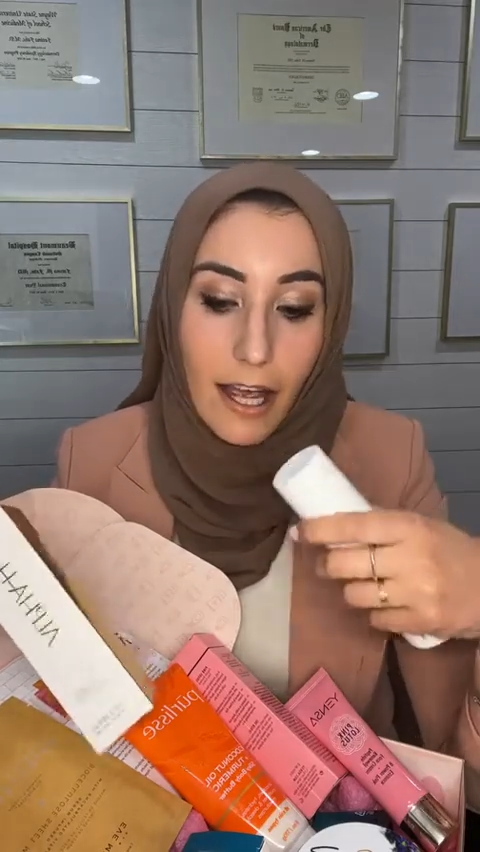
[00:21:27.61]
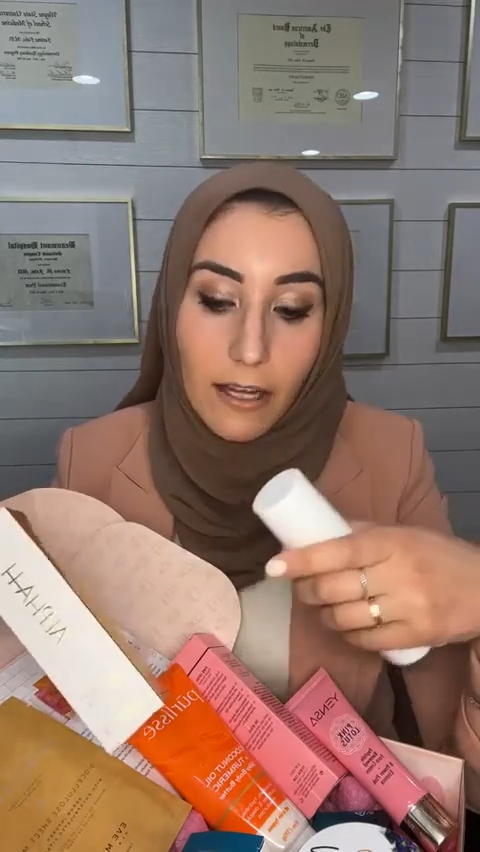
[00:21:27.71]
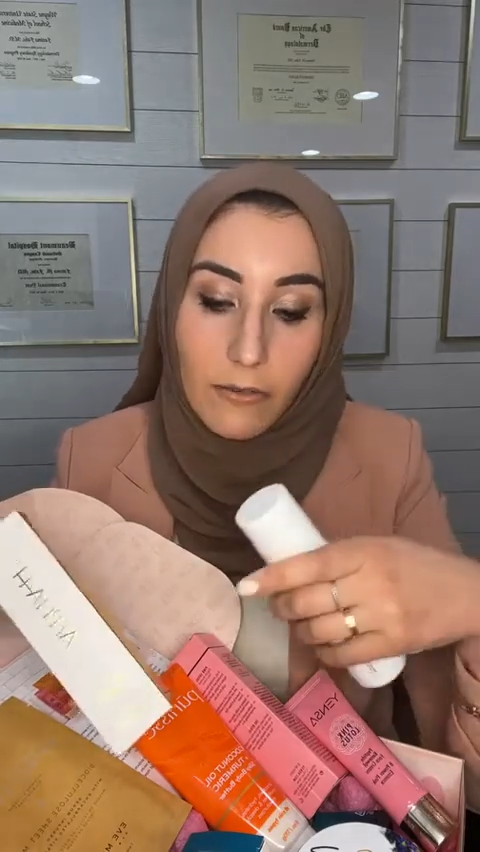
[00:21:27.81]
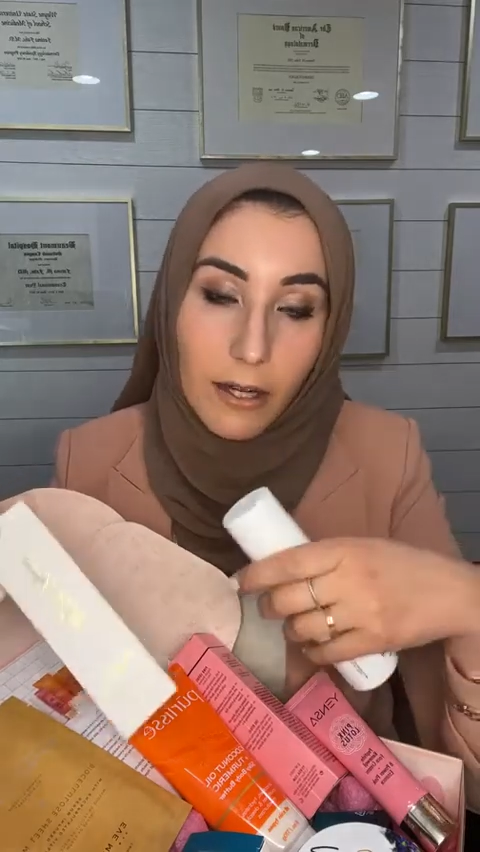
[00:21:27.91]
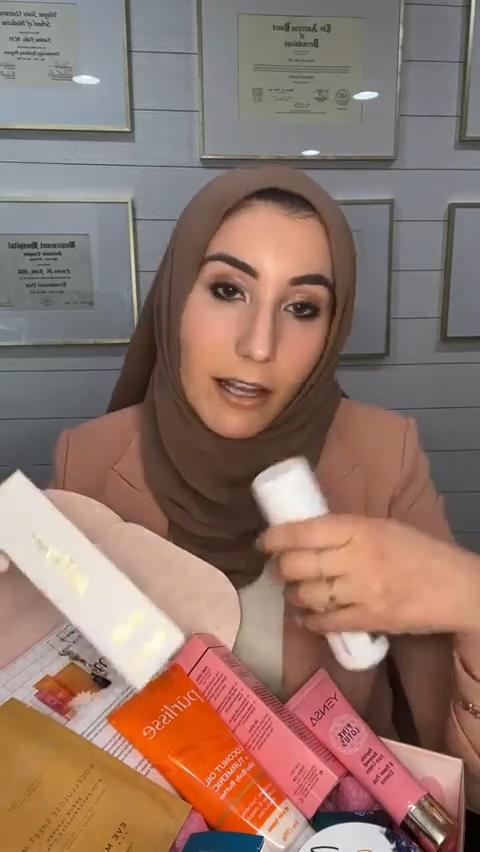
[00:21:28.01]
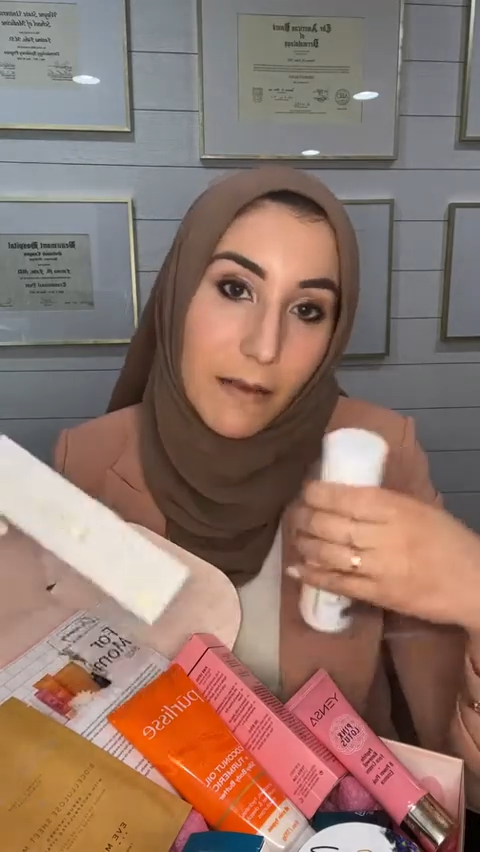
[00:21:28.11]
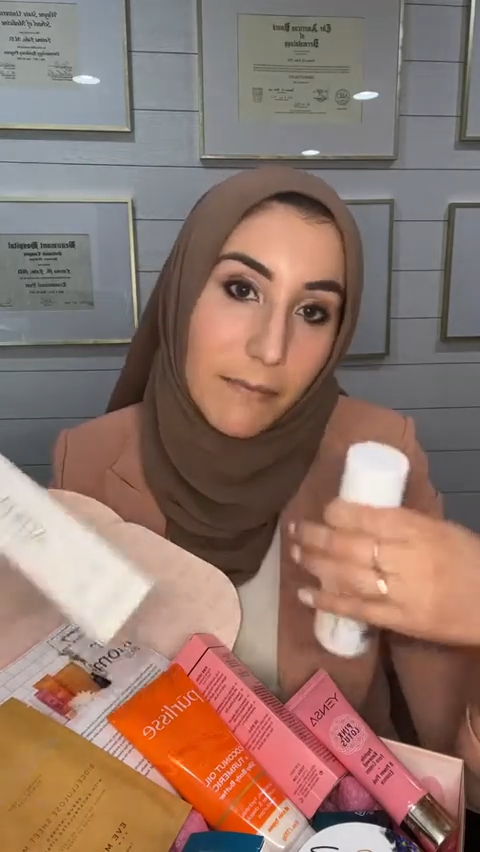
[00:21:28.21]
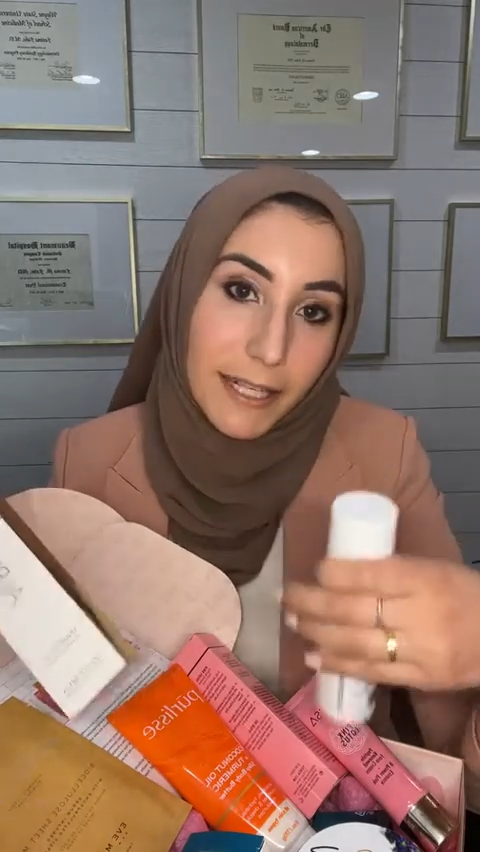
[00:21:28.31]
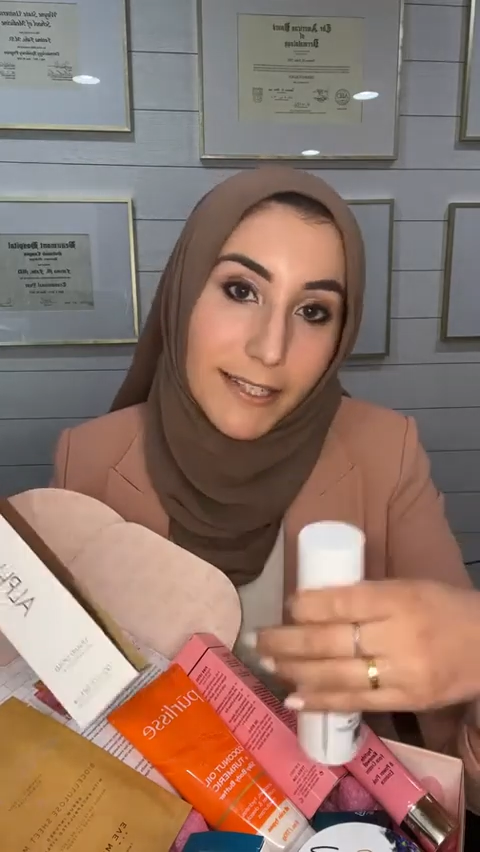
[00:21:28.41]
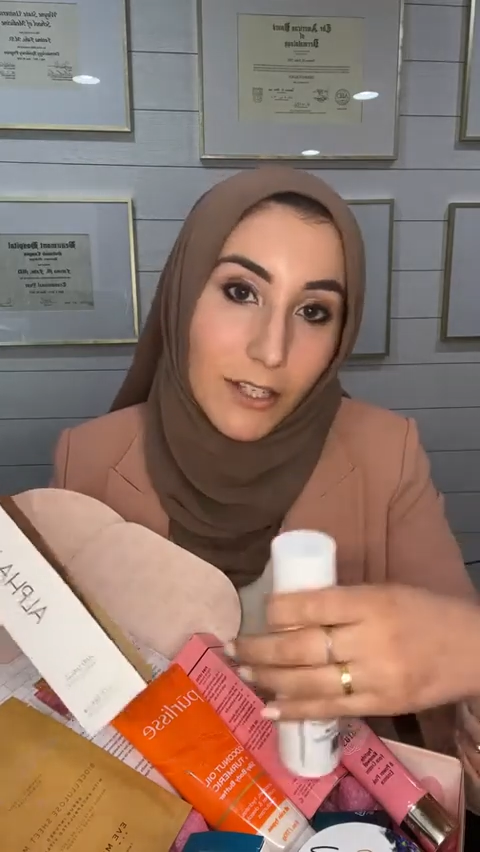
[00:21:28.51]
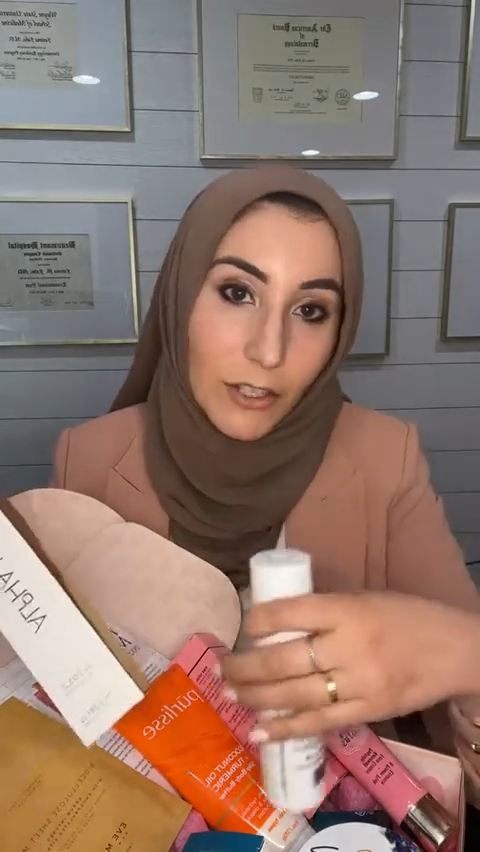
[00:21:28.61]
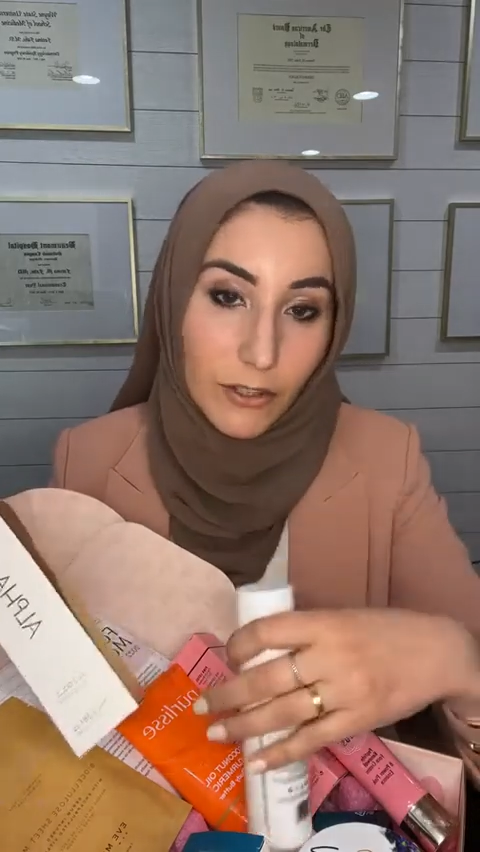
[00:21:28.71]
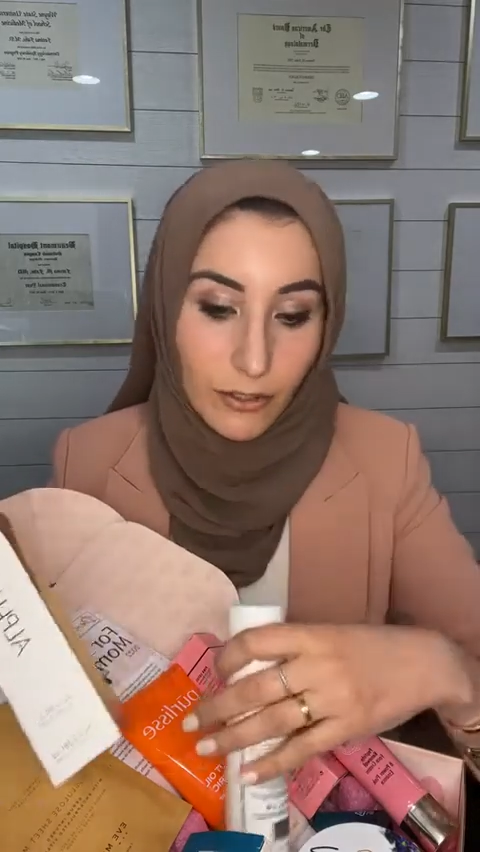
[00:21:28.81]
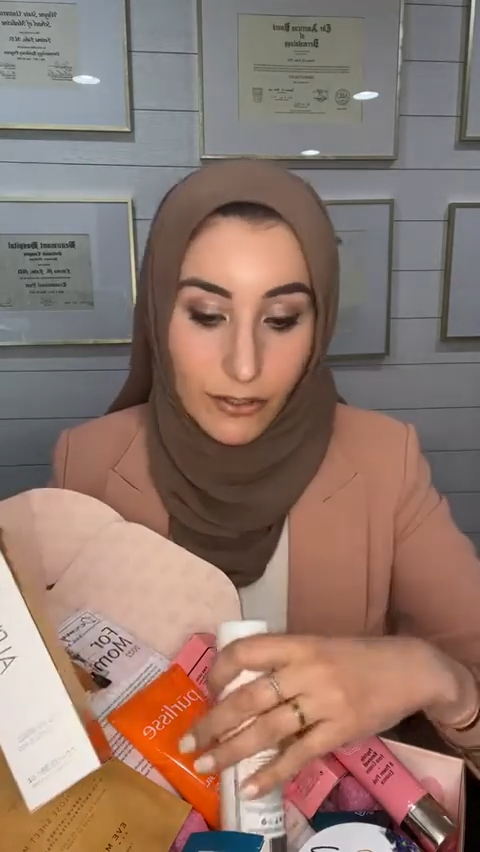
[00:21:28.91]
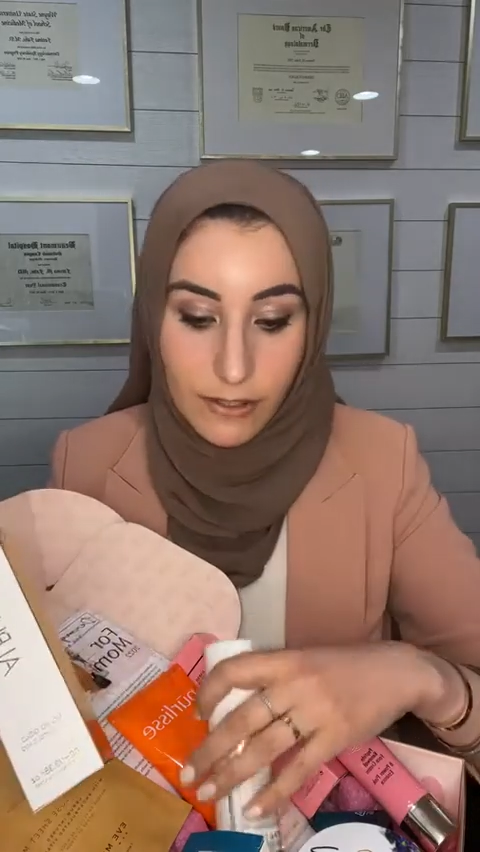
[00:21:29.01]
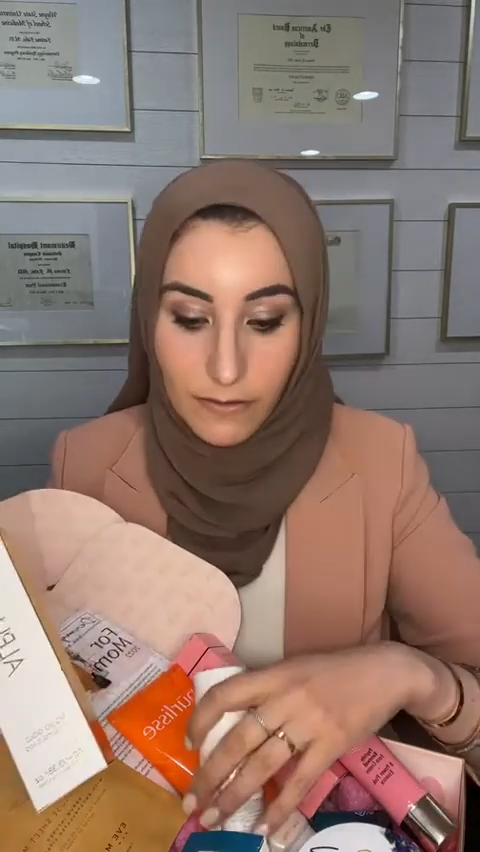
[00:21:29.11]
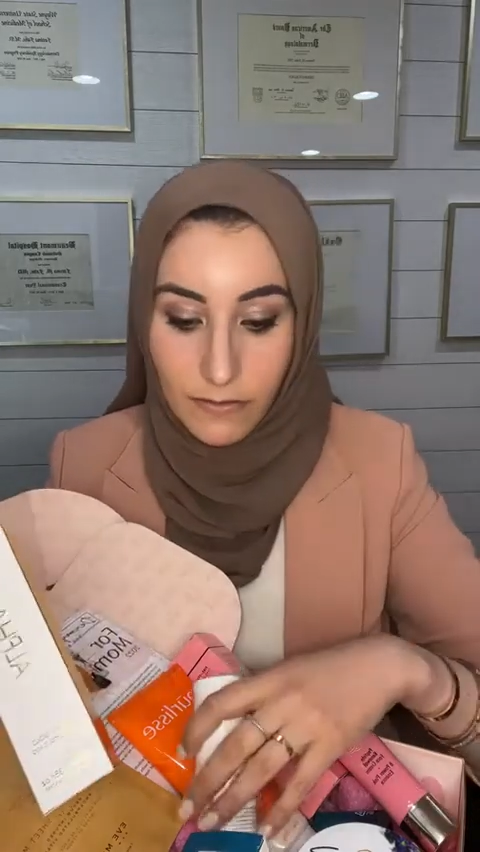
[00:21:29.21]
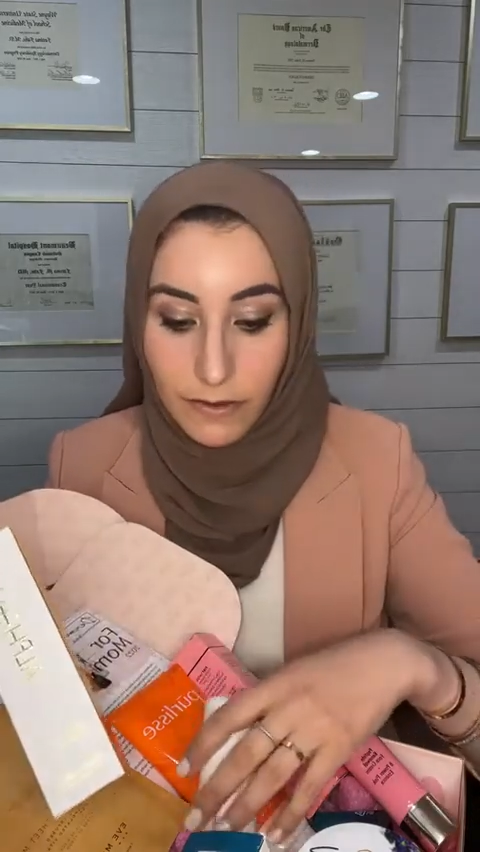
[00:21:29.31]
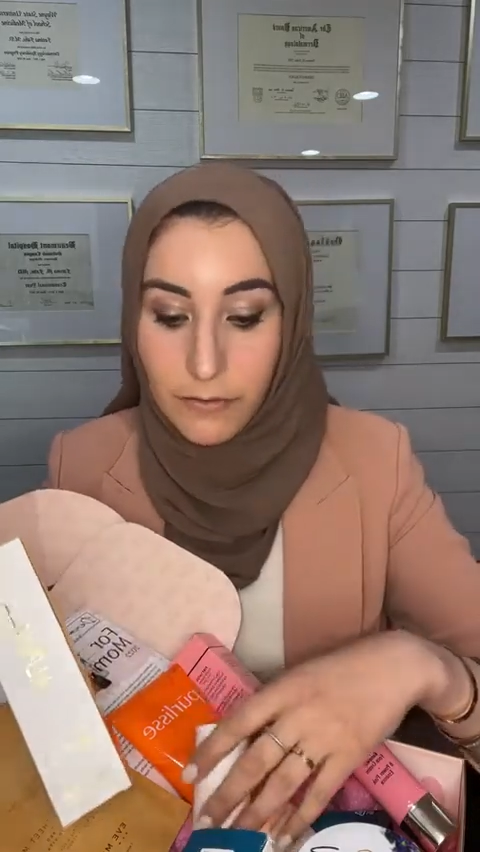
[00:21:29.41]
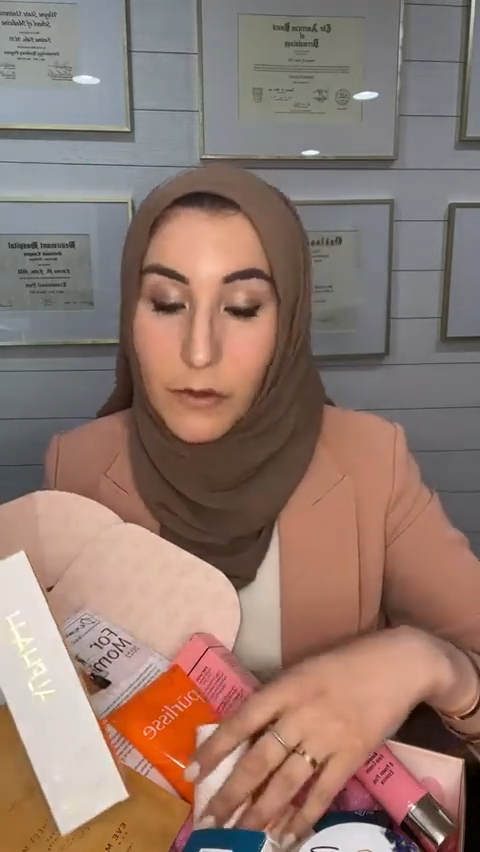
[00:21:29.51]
And one of the biggest hurdles for